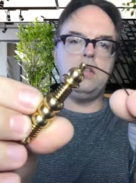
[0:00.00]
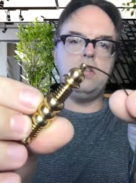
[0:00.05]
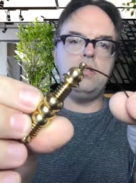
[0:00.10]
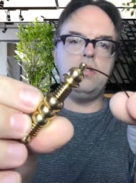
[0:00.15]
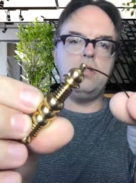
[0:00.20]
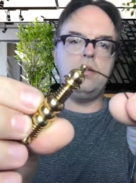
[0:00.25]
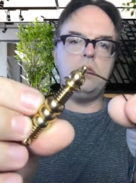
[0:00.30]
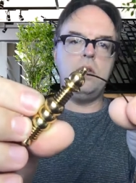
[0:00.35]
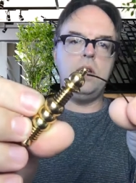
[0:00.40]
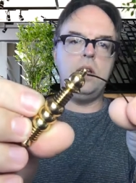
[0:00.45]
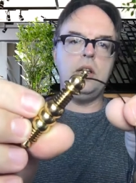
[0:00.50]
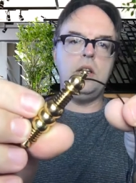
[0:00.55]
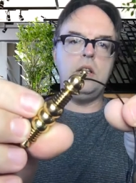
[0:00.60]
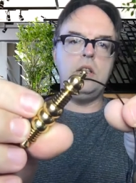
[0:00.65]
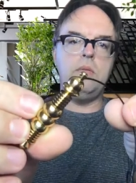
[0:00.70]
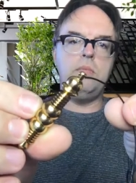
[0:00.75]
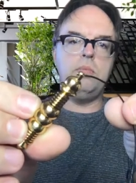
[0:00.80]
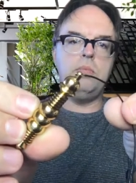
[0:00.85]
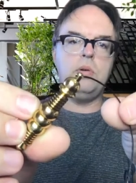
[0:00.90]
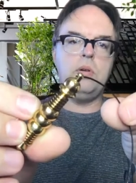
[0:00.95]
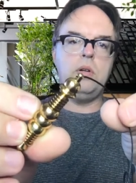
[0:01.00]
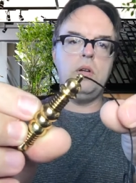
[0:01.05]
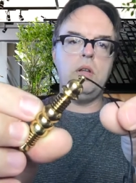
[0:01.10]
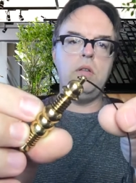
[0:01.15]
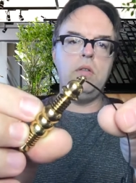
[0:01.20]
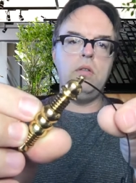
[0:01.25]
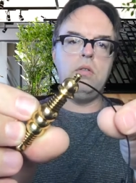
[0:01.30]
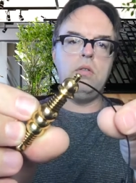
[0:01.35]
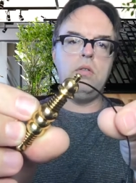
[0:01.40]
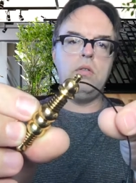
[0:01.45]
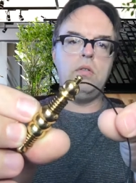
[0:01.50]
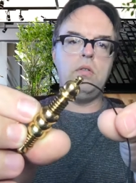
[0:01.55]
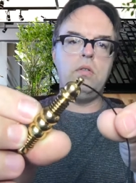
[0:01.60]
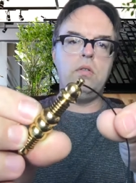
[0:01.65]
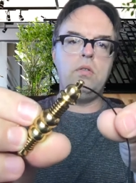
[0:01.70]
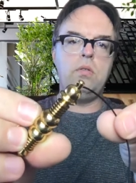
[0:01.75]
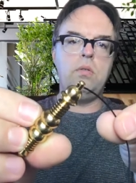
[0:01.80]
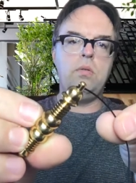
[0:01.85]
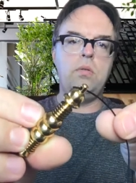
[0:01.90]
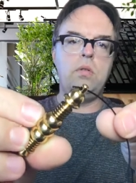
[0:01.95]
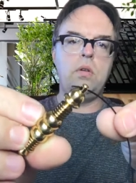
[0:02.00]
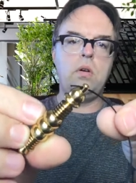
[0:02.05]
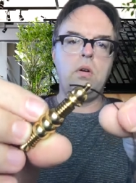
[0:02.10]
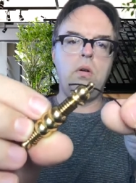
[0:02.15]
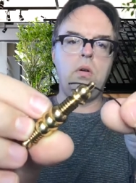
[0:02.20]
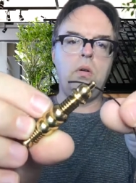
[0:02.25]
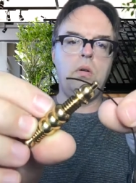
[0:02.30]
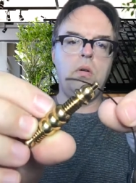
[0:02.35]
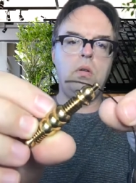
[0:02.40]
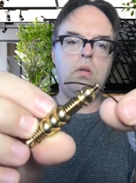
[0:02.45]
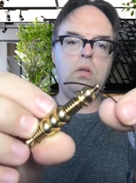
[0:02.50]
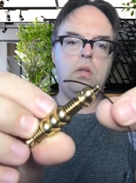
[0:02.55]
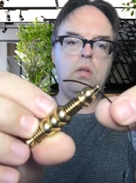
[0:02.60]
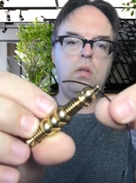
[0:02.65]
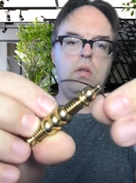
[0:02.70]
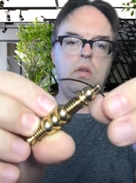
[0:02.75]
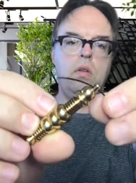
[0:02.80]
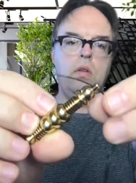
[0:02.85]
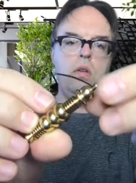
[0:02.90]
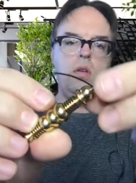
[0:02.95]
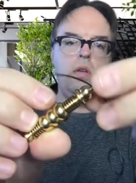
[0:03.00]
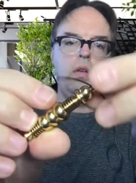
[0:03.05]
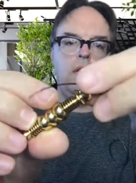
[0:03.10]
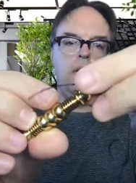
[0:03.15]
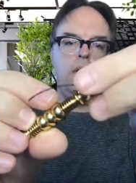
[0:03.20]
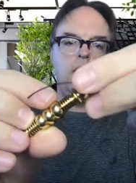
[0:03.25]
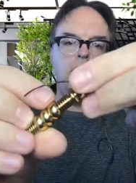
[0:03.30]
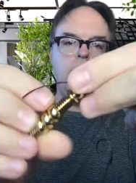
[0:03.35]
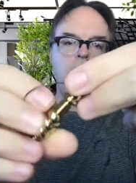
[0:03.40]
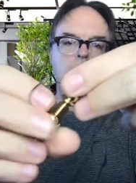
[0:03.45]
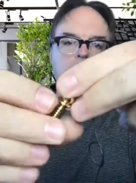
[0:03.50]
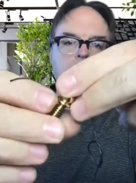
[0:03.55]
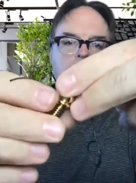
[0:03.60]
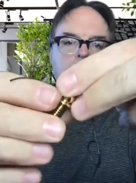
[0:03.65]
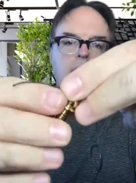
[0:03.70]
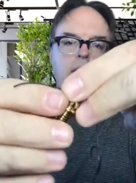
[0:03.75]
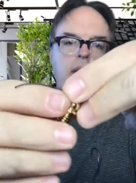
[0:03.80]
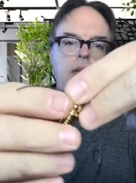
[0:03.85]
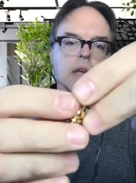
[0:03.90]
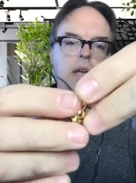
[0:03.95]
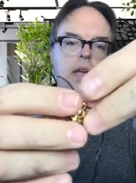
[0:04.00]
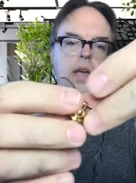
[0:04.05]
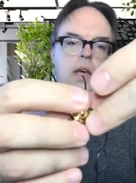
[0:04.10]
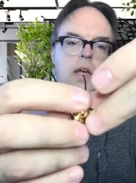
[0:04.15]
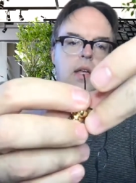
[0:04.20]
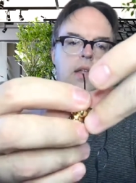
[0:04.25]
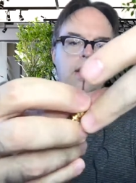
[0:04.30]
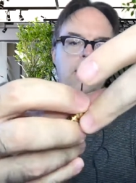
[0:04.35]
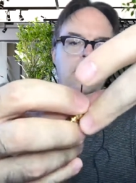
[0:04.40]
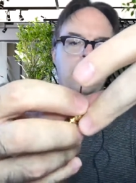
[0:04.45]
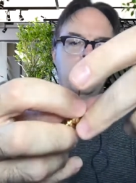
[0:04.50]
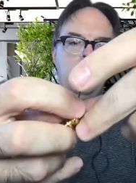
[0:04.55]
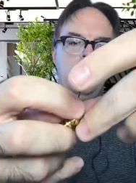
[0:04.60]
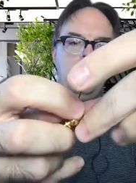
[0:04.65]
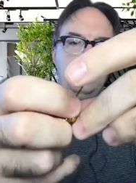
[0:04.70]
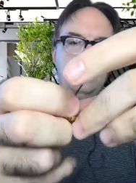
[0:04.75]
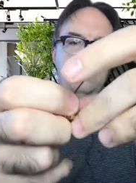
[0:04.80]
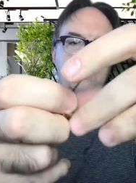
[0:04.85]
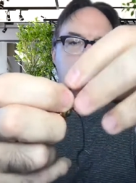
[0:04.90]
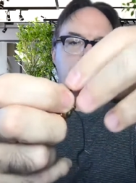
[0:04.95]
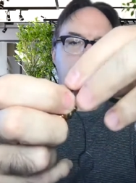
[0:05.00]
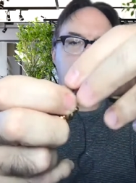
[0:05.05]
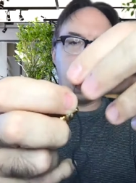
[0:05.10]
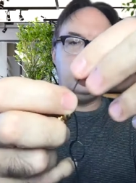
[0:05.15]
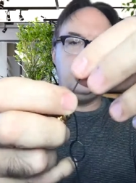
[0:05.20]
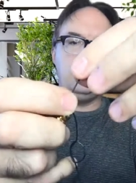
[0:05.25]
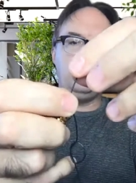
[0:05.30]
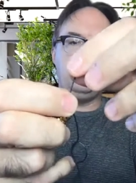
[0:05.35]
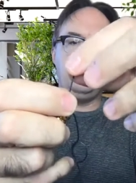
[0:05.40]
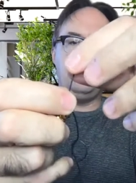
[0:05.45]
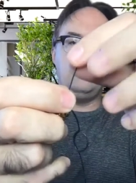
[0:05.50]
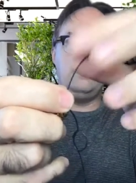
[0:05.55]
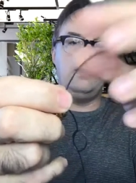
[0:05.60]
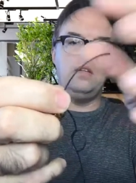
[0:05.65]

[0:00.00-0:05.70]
string and you put it through the hole. And then you bring this